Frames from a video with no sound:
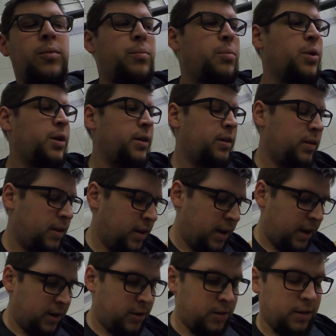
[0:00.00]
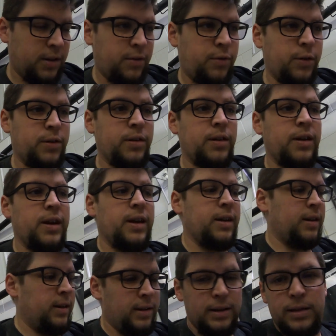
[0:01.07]
But actually for today, I
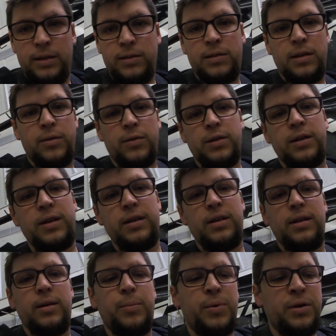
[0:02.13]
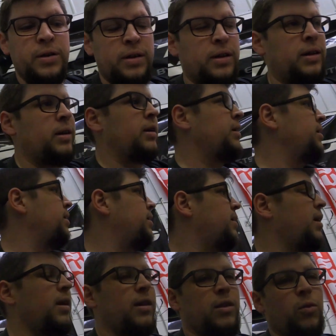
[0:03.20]
need to get this stuff cleaned up. It's
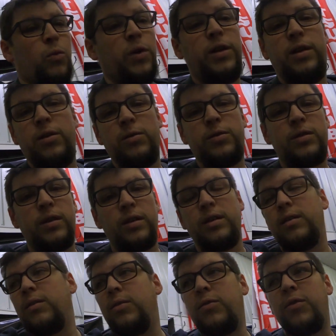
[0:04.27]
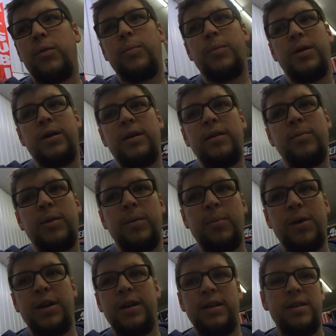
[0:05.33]
getting the windows tinted from my
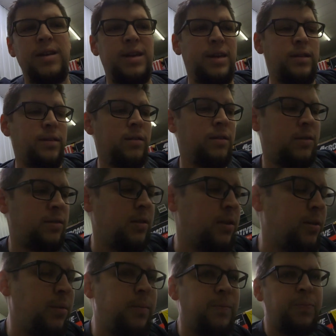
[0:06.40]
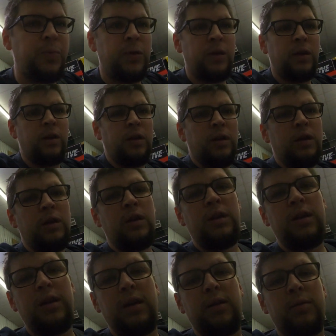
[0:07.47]
buddy Dean. So
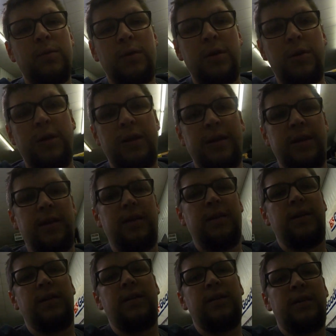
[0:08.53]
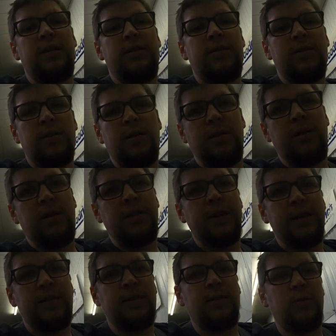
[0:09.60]
yeah, we'll go ahead and get started on
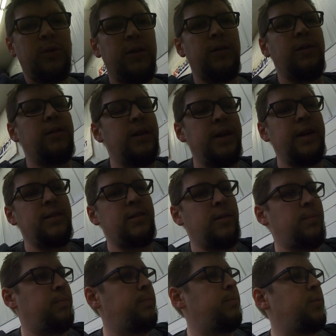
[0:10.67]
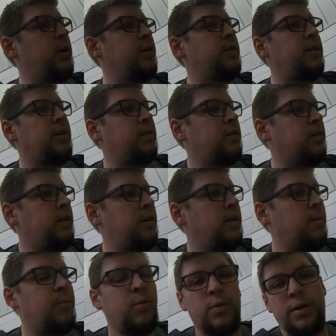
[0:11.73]
that. Well, I actually probably should get this cleaned
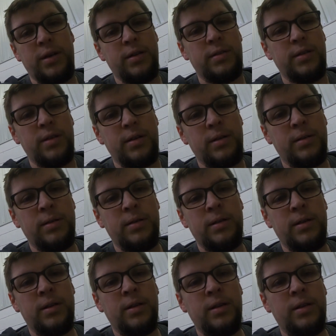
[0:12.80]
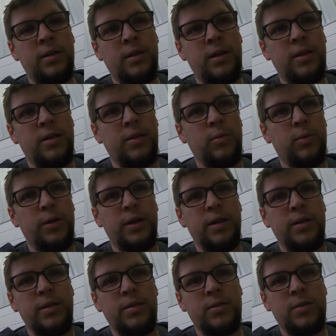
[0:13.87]
up before he gets here. Then we'll
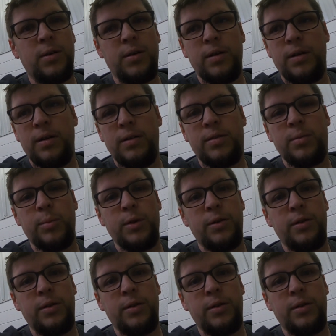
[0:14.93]
get started on some other